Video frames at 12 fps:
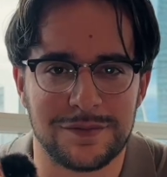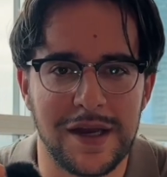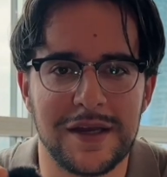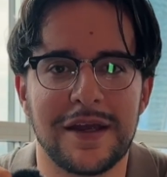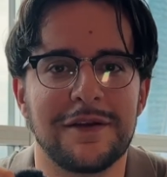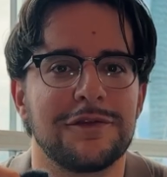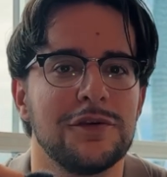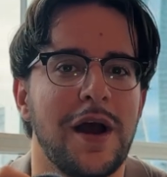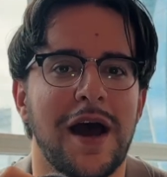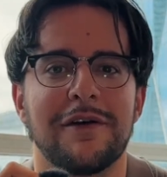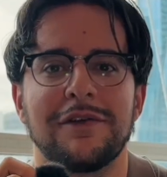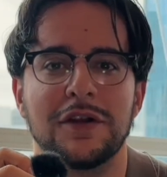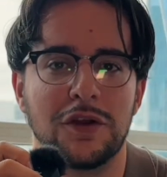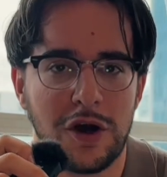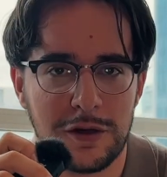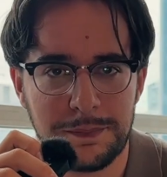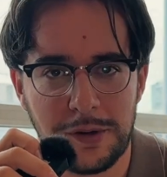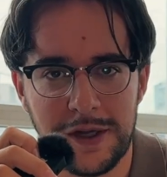right? If you have a
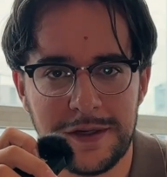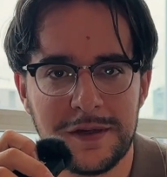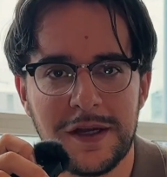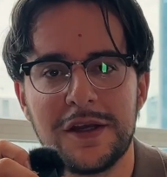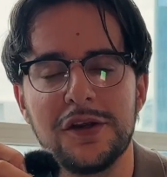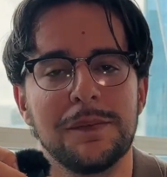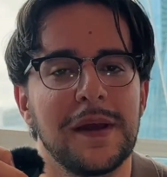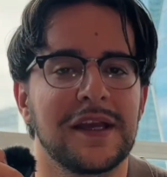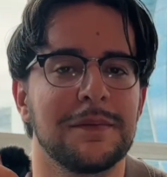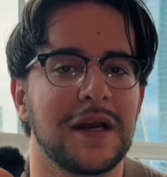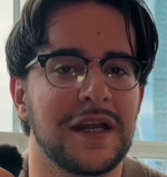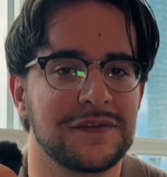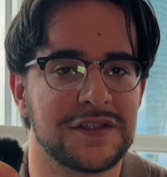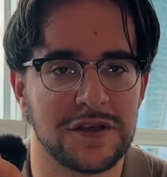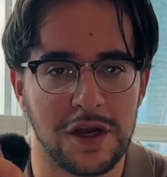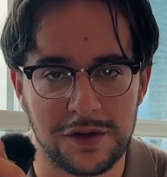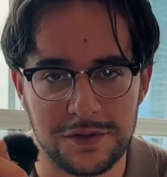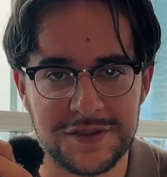long put, you're making money if the
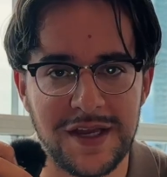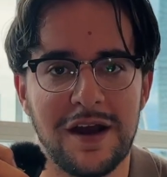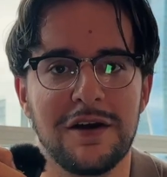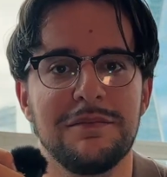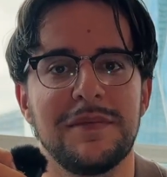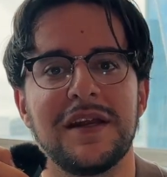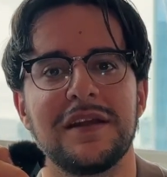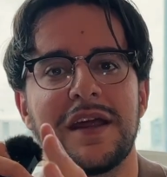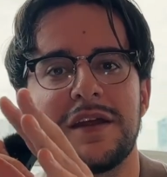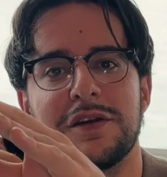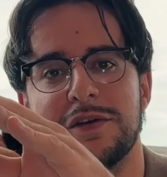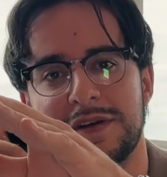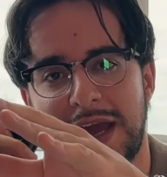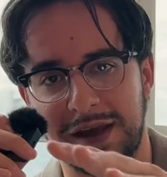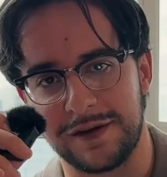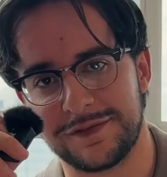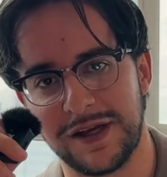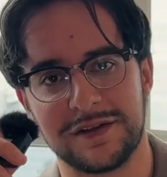stock goes down, meaning that your
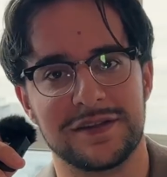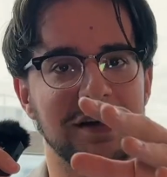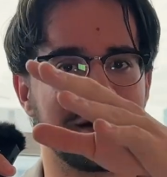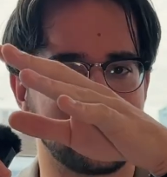negative delta,